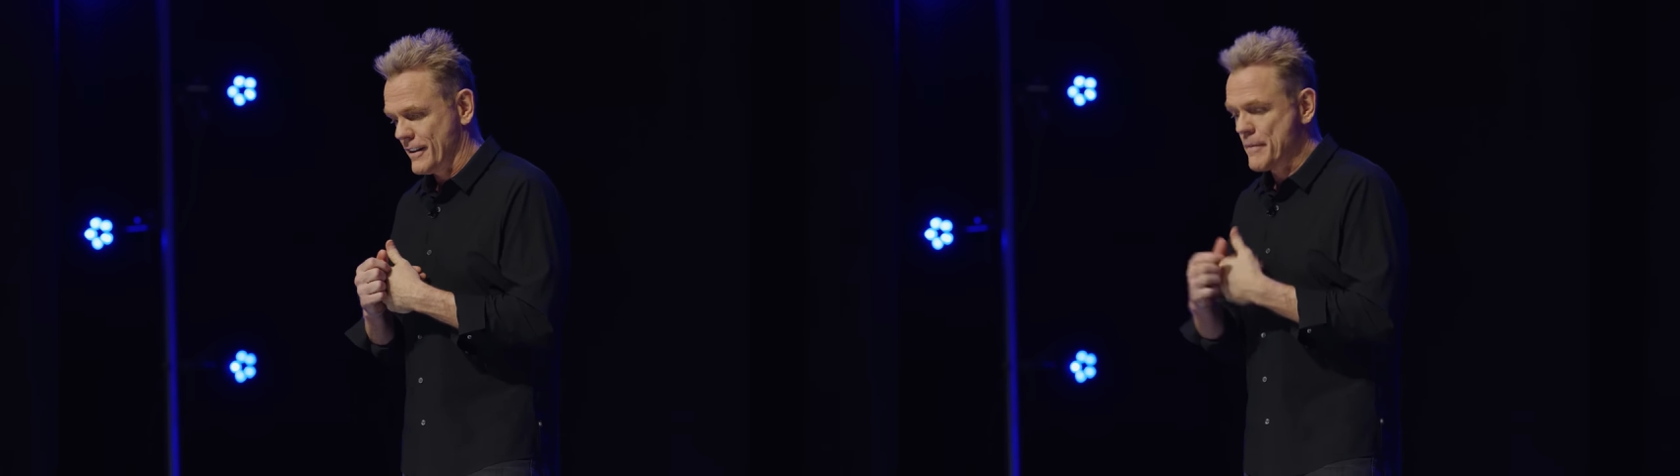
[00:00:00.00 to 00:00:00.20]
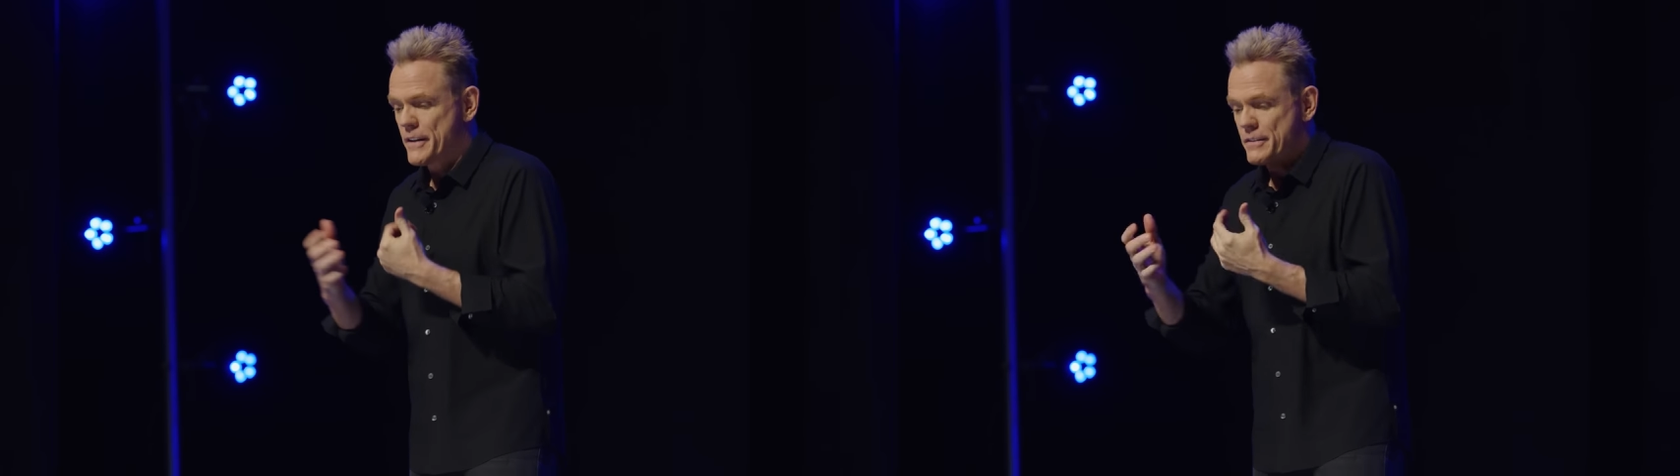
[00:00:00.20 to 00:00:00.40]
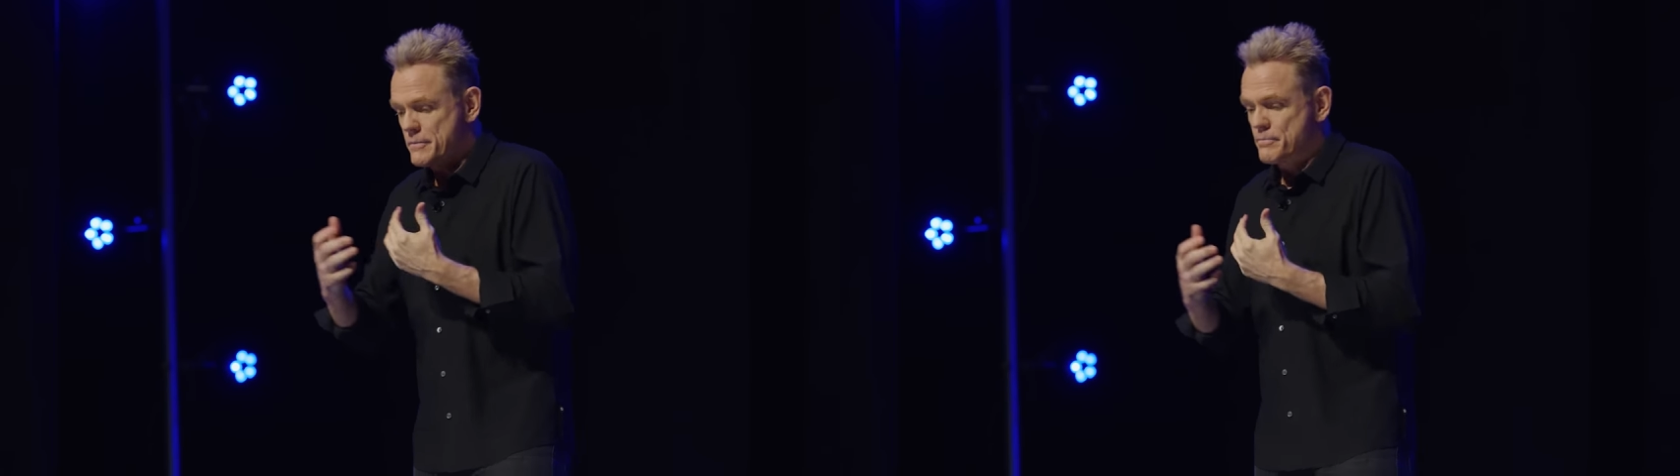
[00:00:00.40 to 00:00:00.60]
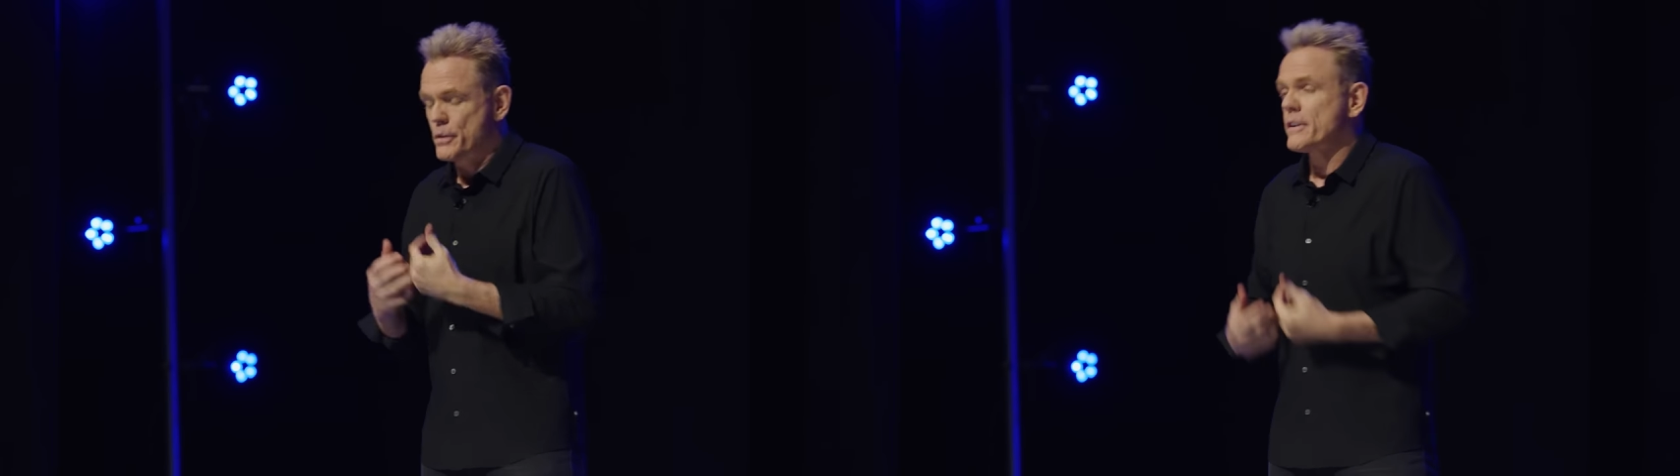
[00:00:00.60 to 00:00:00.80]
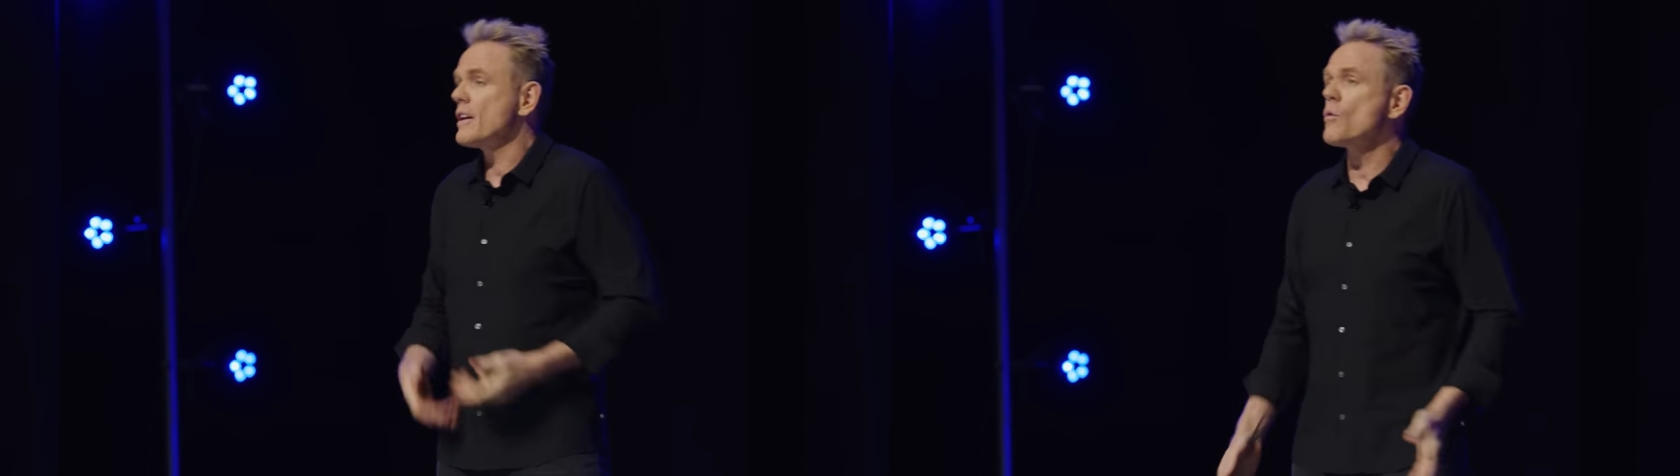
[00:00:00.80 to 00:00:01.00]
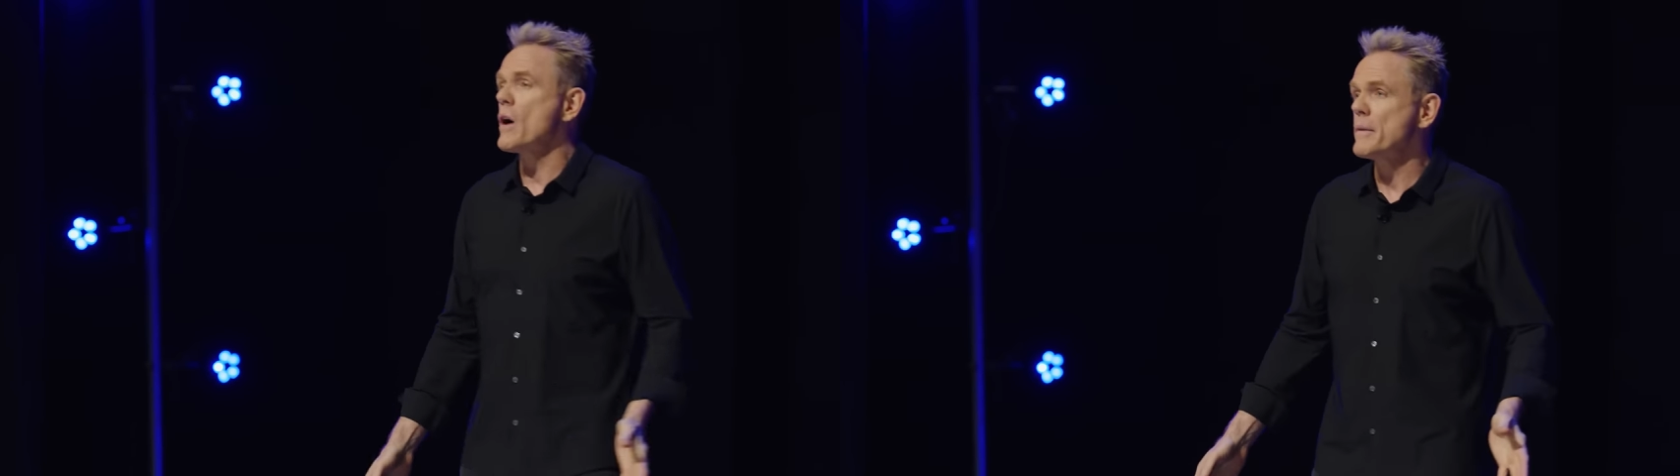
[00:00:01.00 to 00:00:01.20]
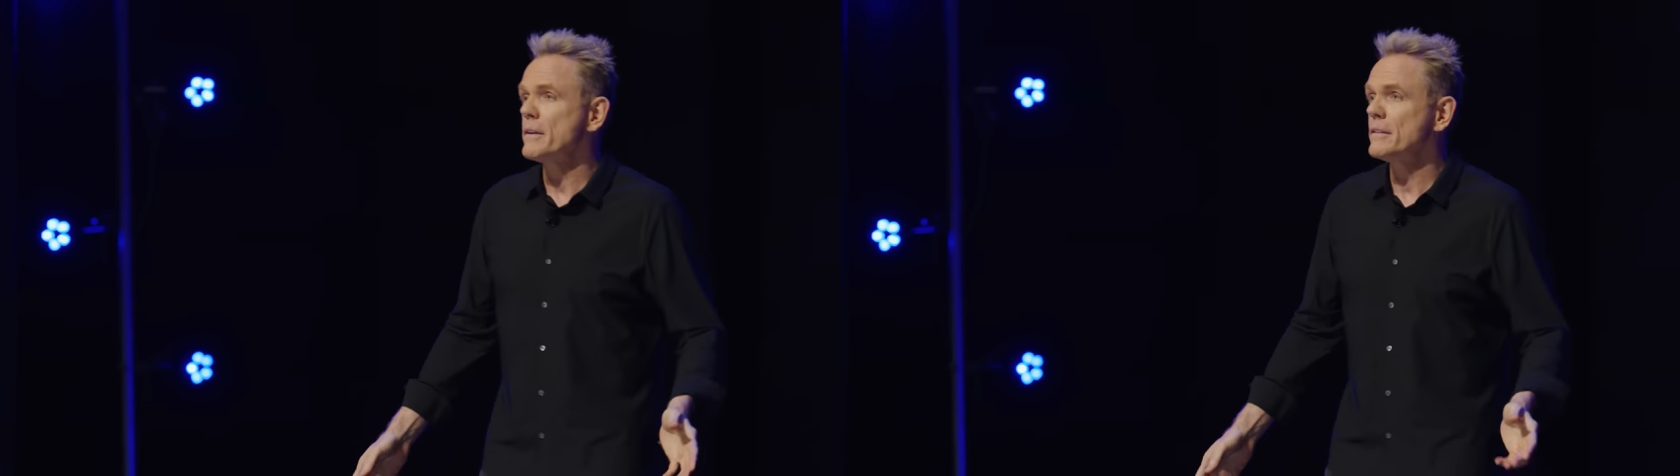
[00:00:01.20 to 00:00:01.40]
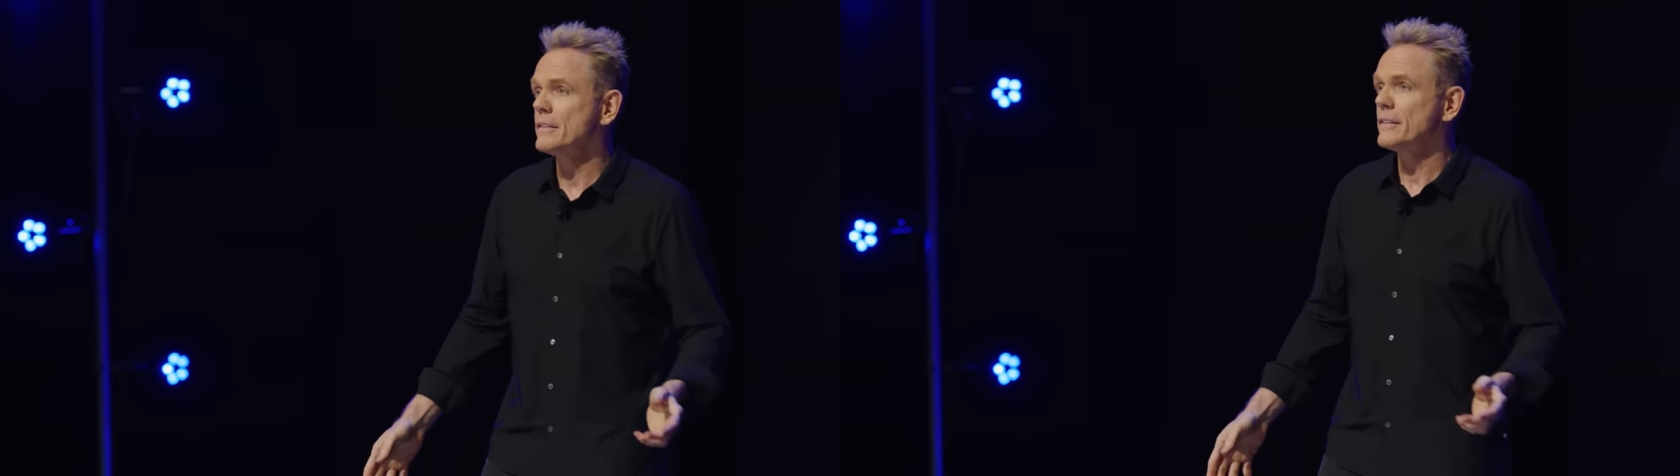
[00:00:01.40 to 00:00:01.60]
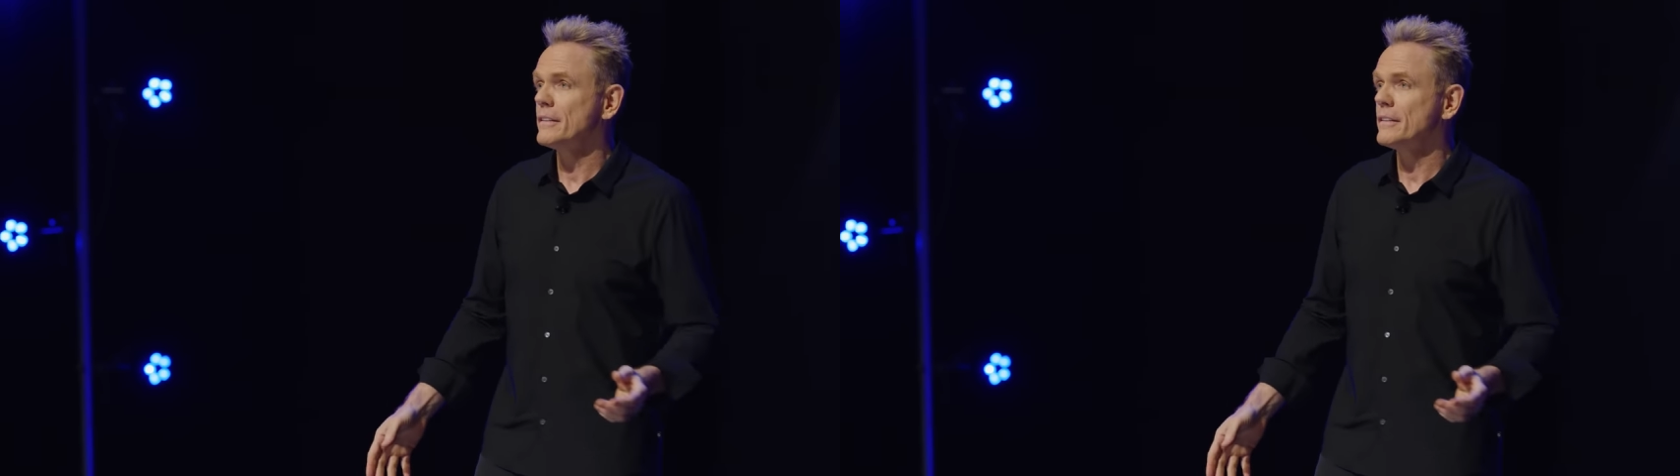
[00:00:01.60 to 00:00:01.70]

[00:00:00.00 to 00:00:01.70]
how about you put down the weapon,